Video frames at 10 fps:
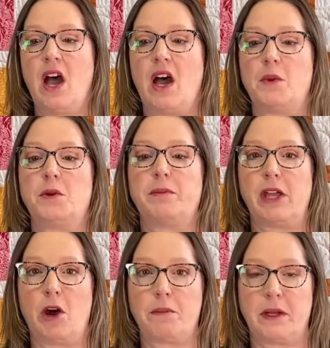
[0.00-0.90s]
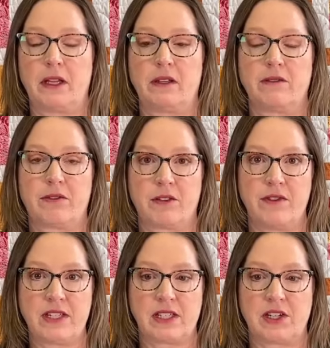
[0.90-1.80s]
Um, will be open for
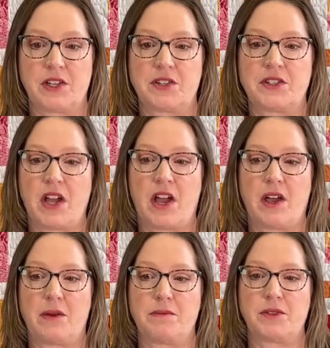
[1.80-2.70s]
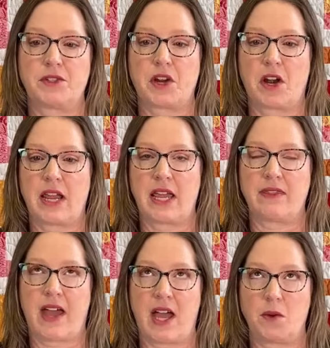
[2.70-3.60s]
visitors um, starting
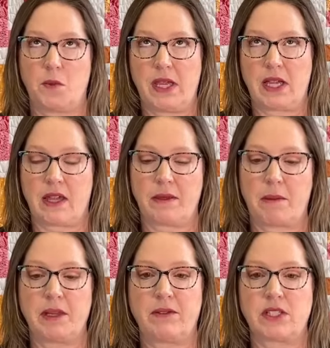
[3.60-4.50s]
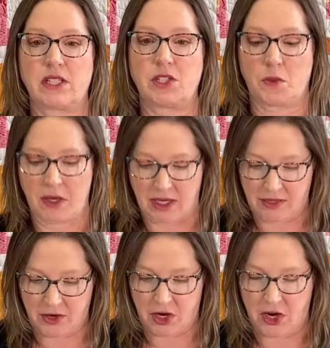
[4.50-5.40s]
that week, I, I believe it's the
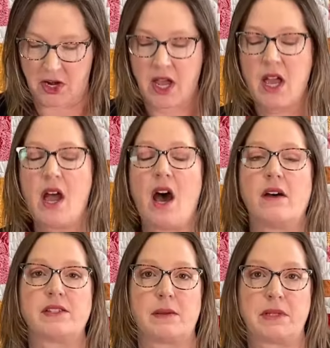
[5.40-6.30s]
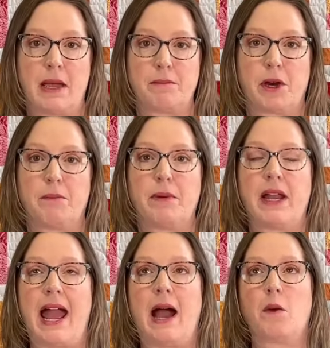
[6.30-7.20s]
twenty-third of September,
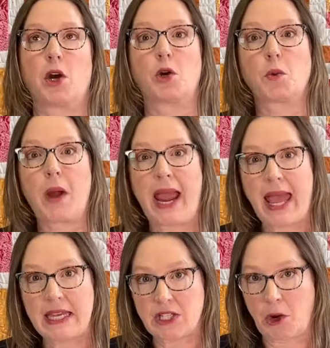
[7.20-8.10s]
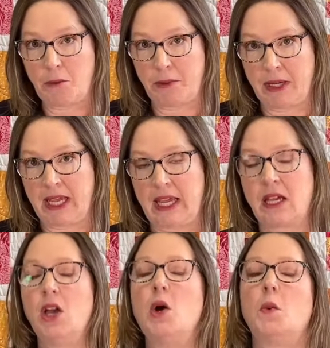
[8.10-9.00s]
but our grand
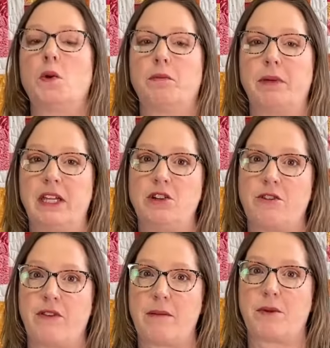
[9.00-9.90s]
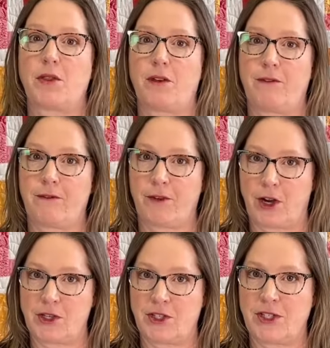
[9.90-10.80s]
opening will be November the
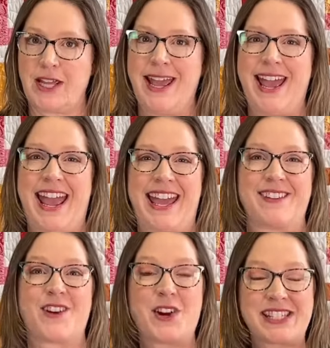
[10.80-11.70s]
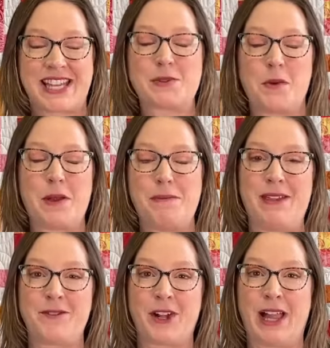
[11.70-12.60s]
first. And of course, that's when we
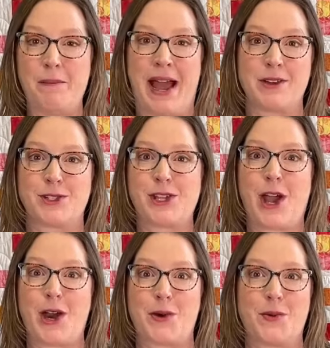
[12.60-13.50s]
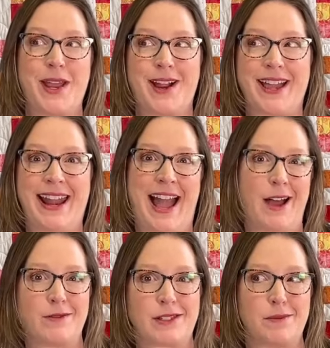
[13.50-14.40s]
meet for Clubhouse. So we are gonna
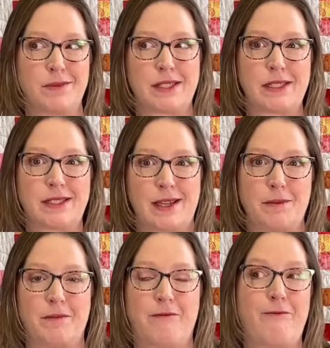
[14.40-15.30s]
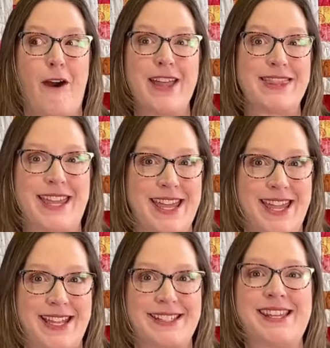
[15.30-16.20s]
have some, some fun
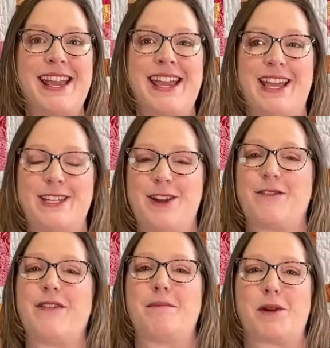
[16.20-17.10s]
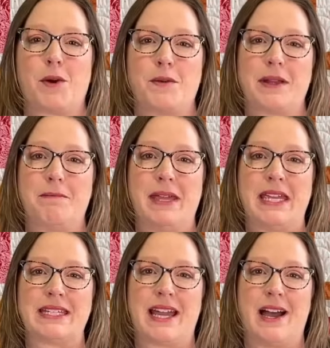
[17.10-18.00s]
things in November when we
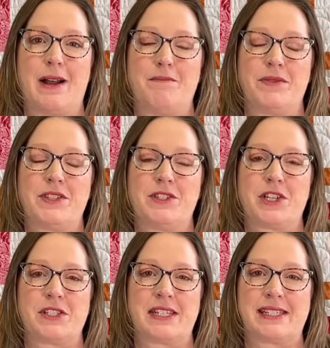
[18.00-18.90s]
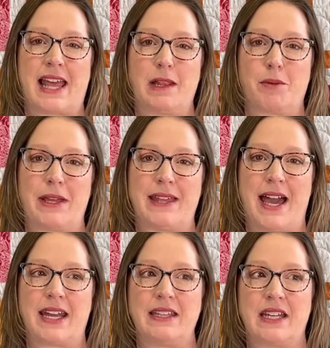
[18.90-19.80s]
meet um, just to celebrate
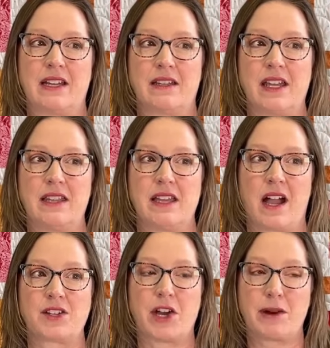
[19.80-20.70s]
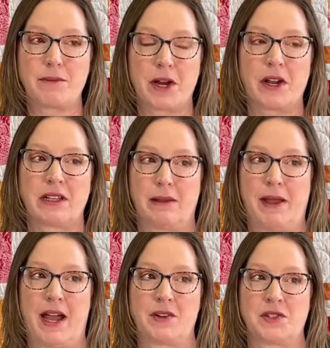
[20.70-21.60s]
that. And then on, in the October
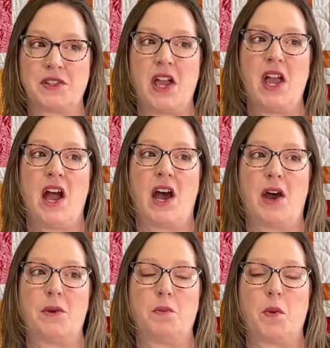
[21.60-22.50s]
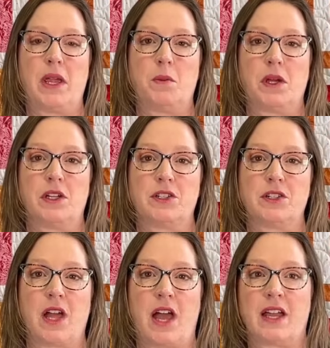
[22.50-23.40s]
Clubhouse, um, we
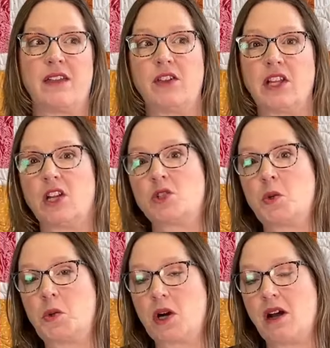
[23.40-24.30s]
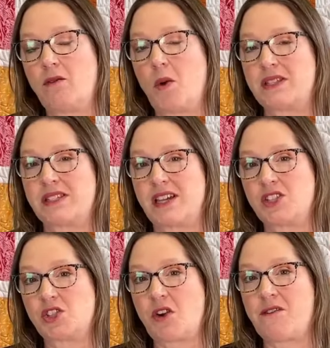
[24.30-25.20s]
will uh, give you a little tour of what's
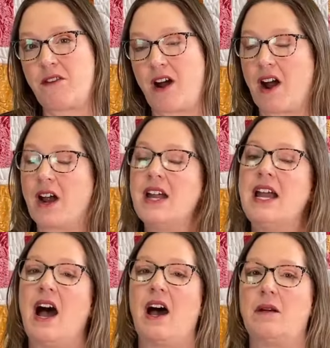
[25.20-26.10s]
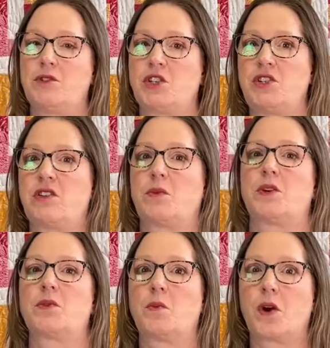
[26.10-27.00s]
done so far. Um, just know that
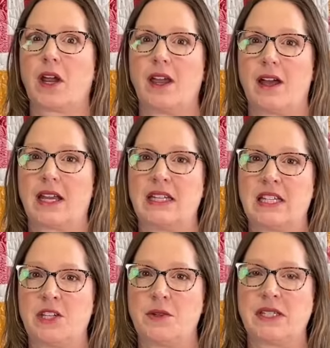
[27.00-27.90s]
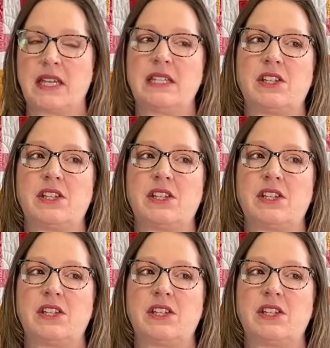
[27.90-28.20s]
we're working on it continuously.